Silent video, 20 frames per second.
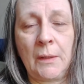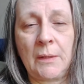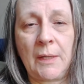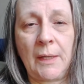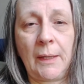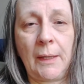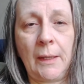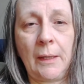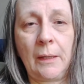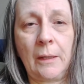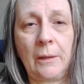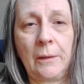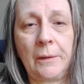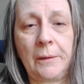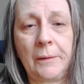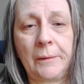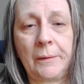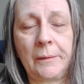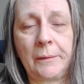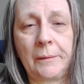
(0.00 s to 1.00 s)
take care.
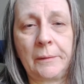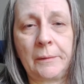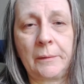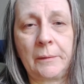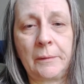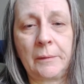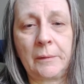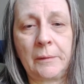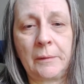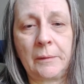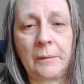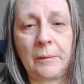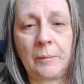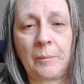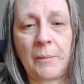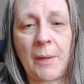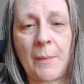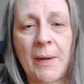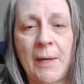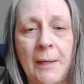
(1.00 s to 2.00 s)

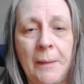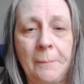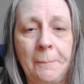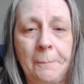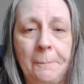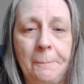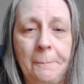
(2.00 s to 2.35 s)
Bye bye.